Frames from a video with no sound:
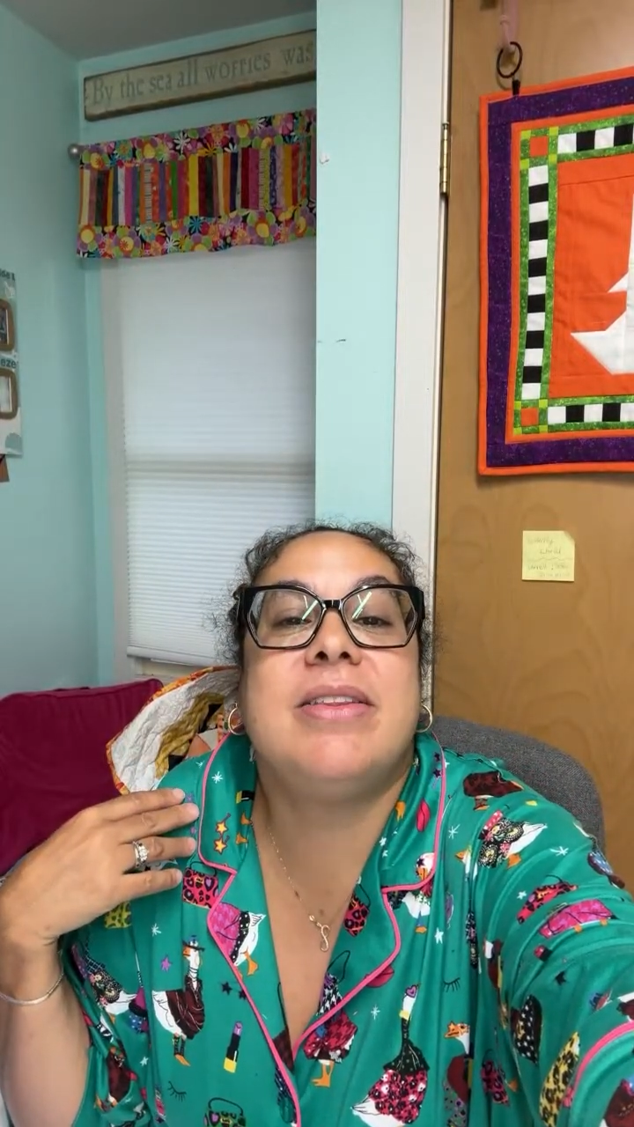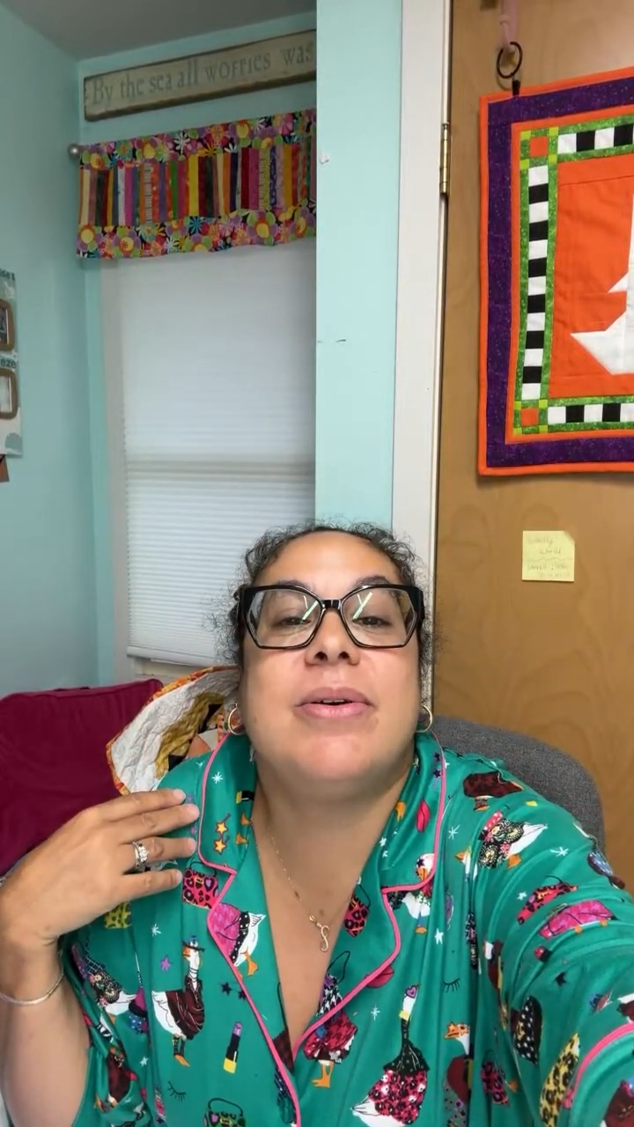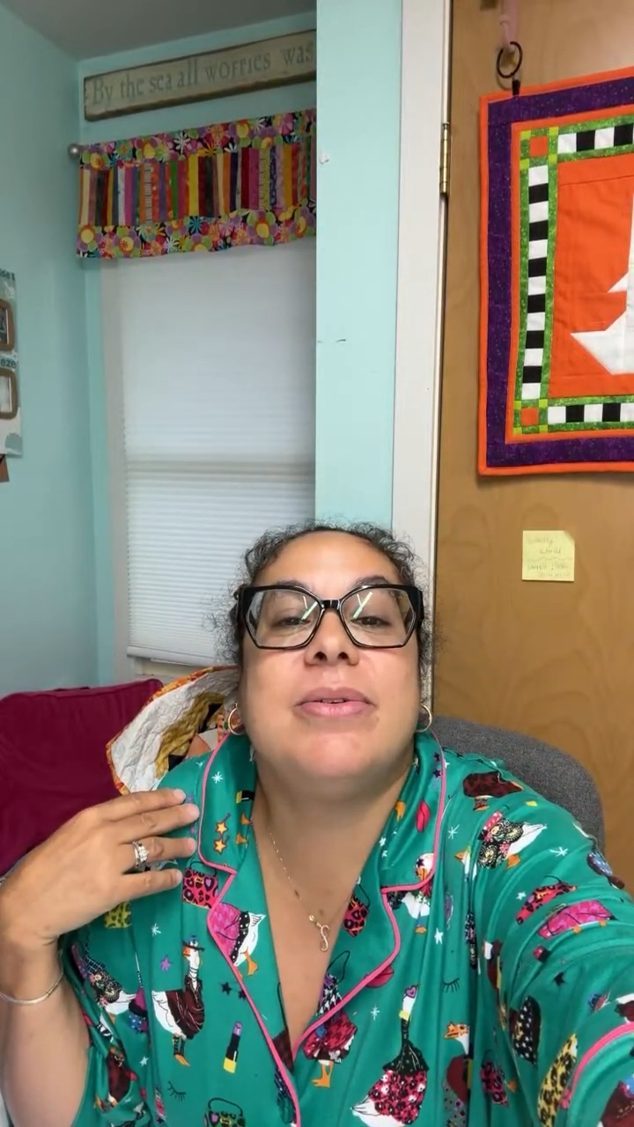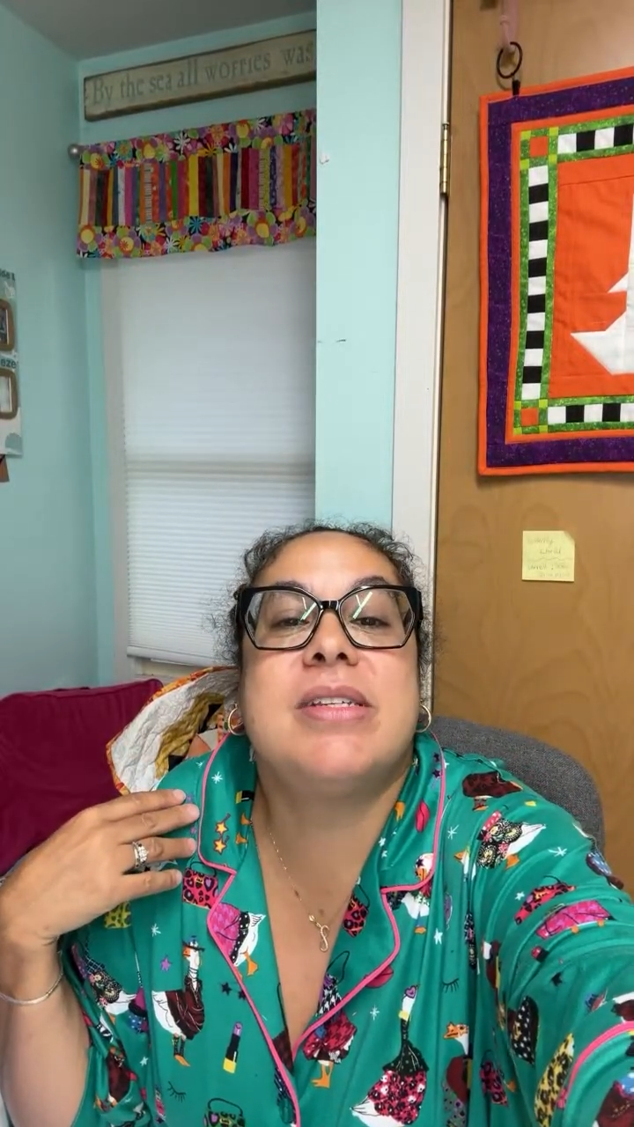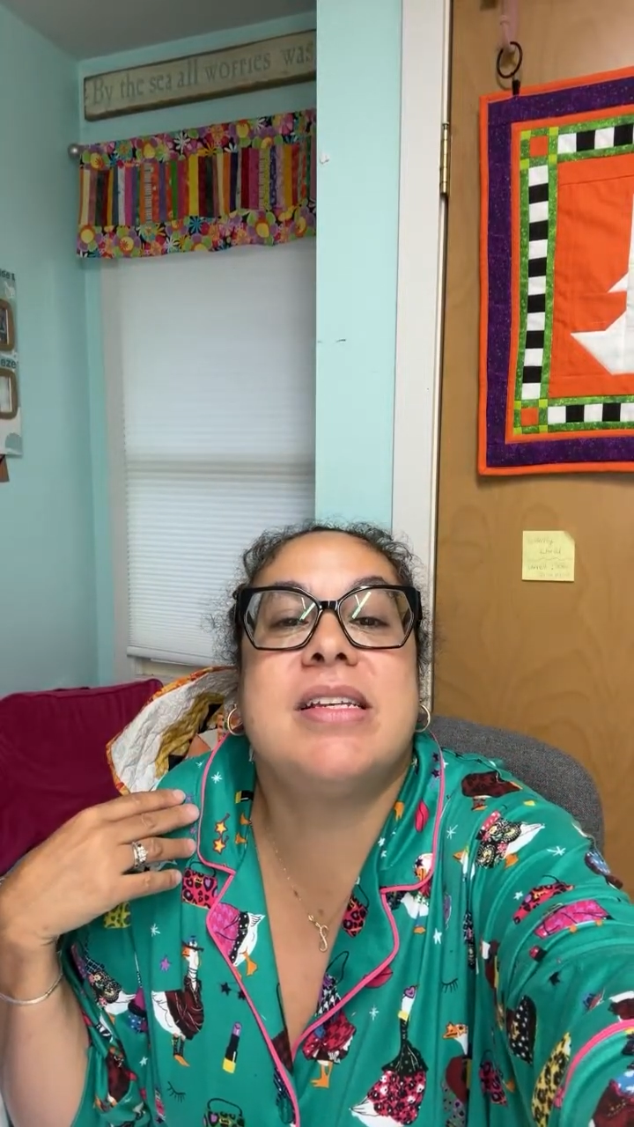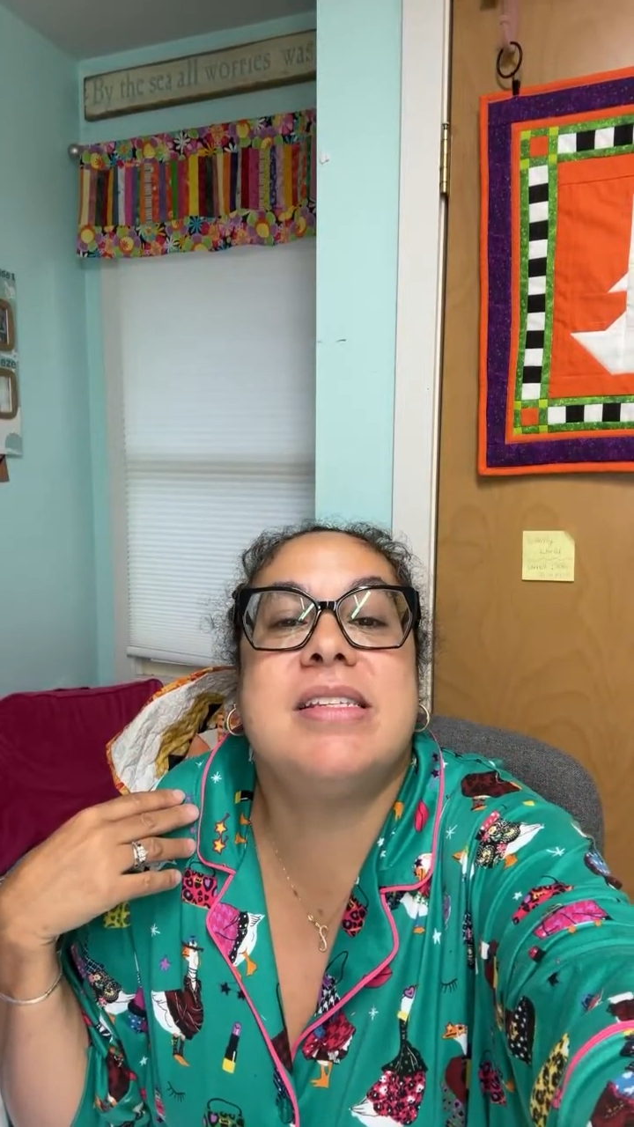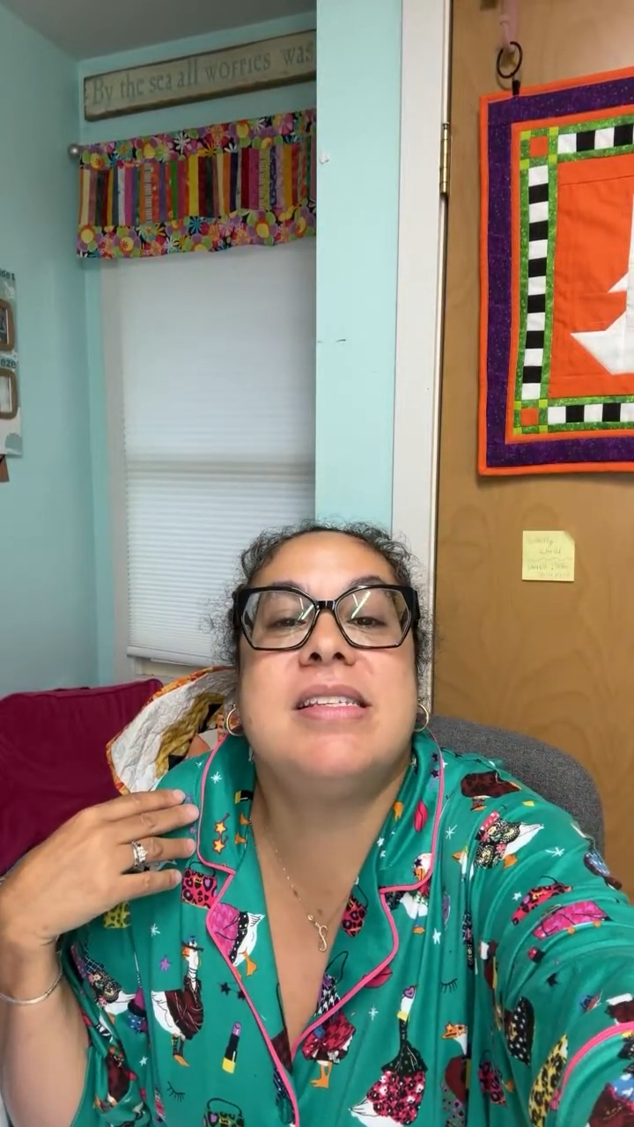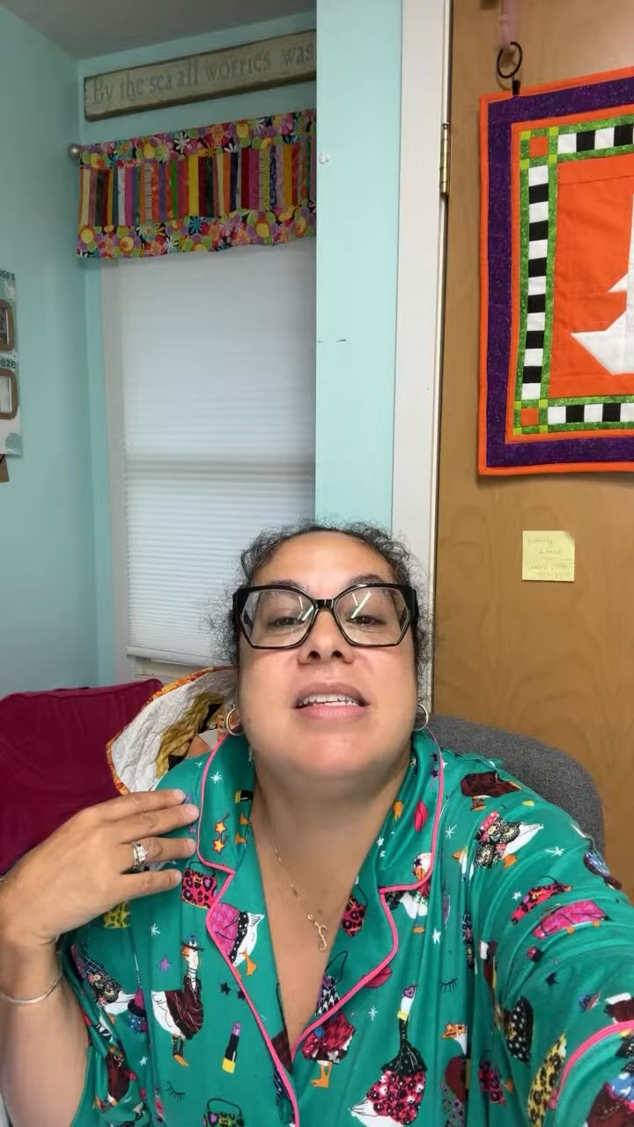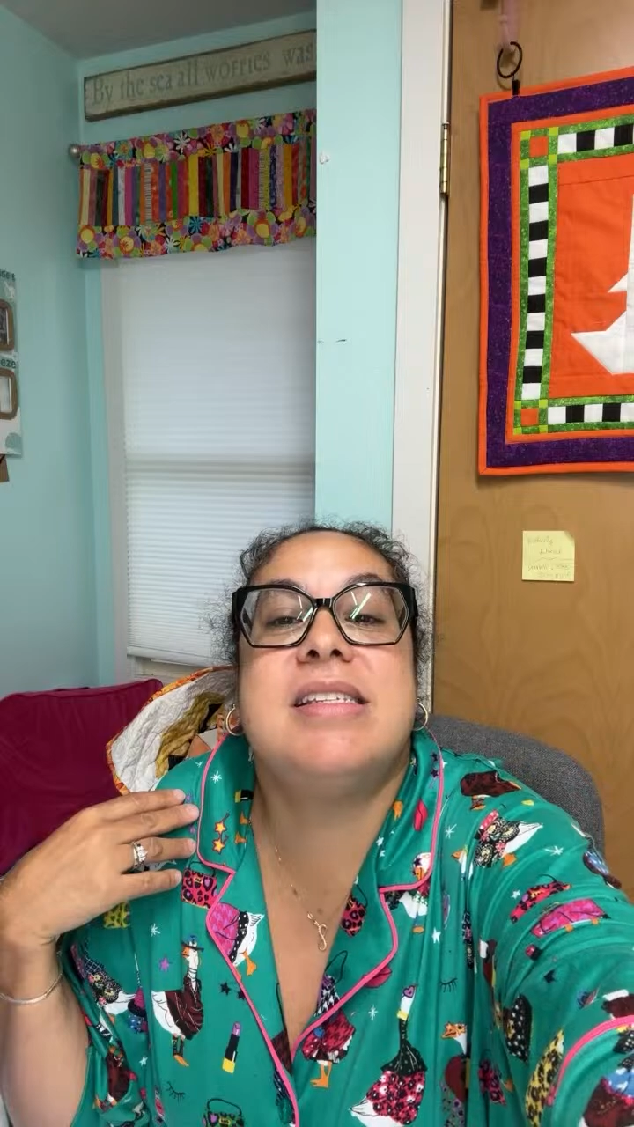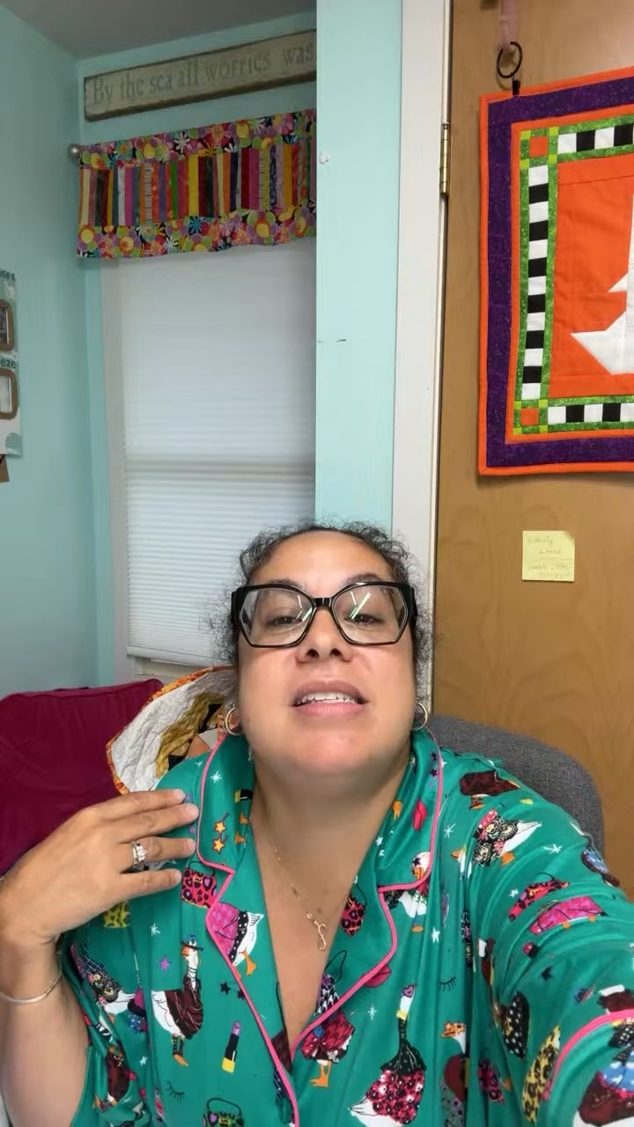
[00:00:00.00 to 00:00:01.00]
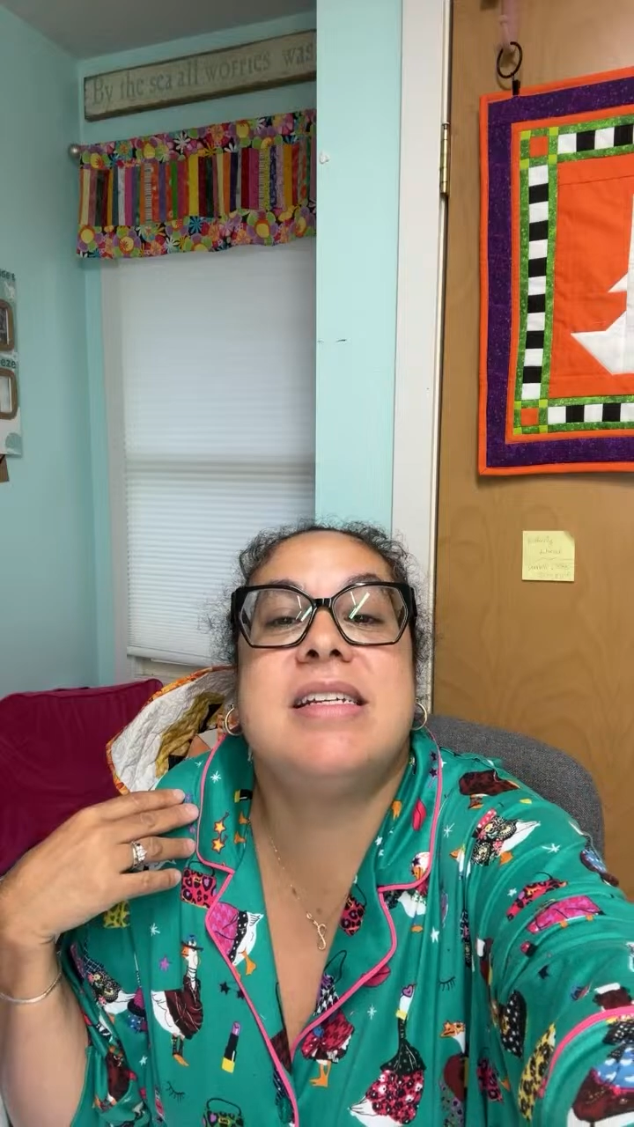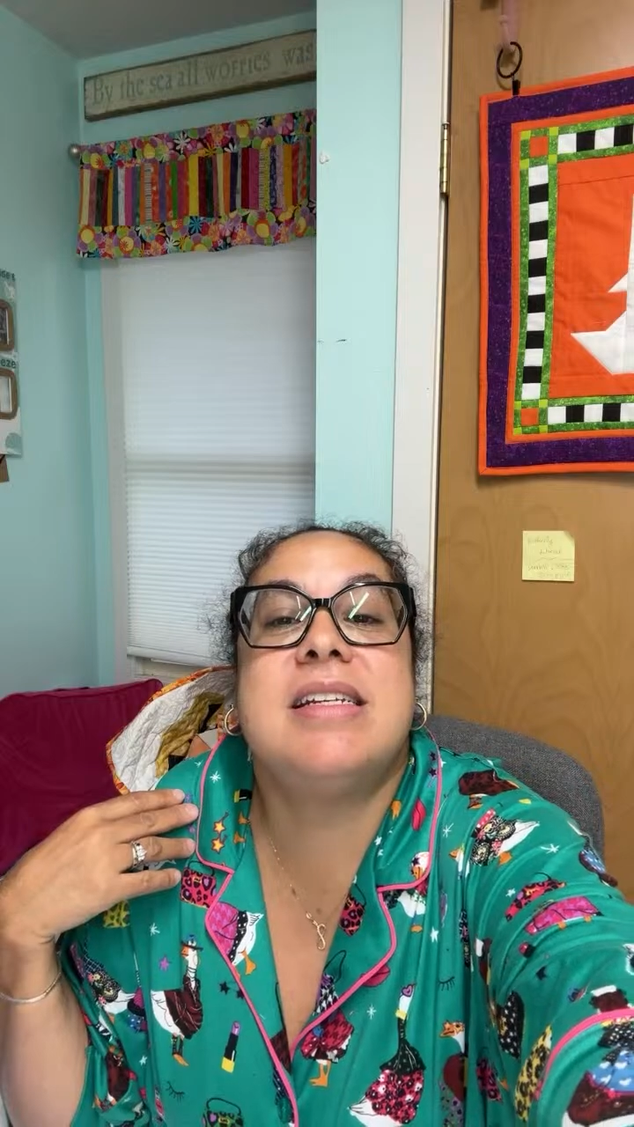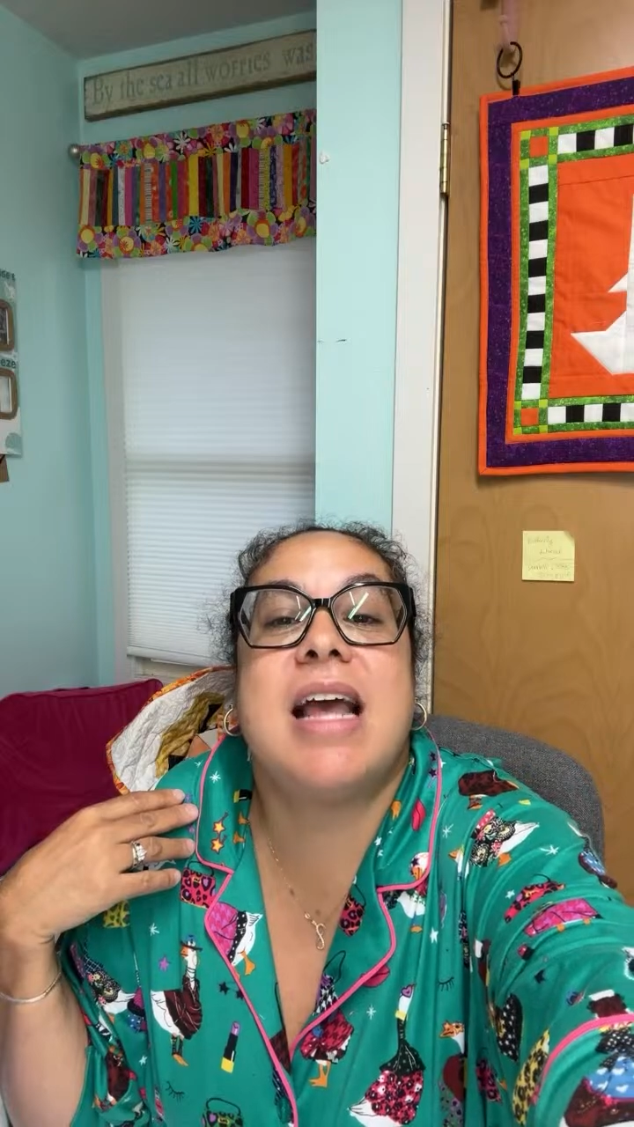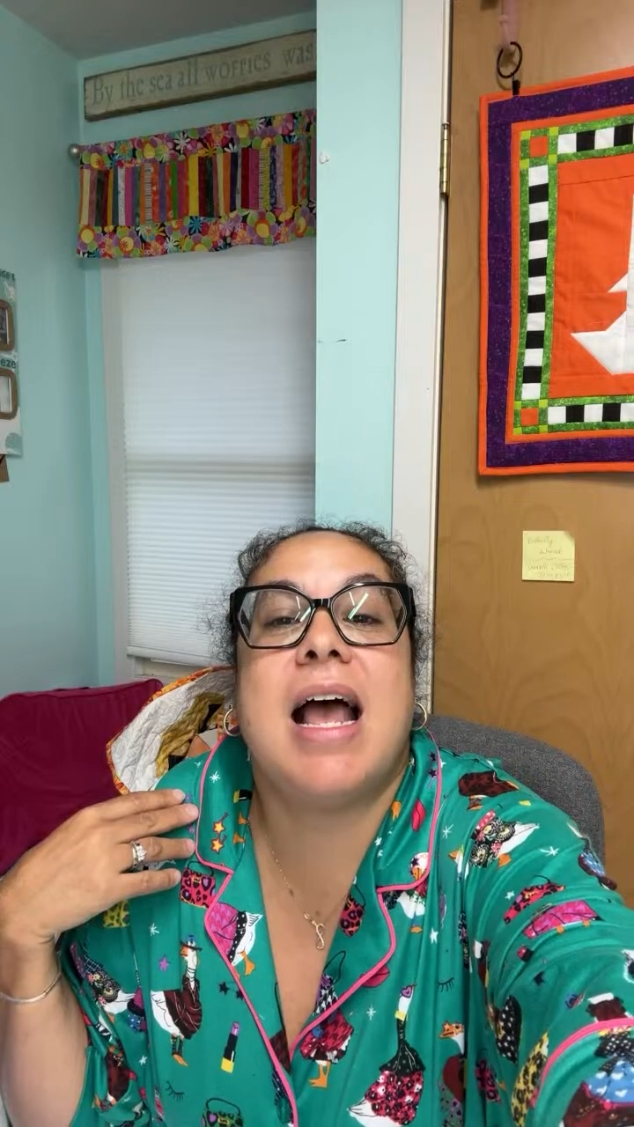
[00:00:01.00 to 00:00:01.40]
those consistent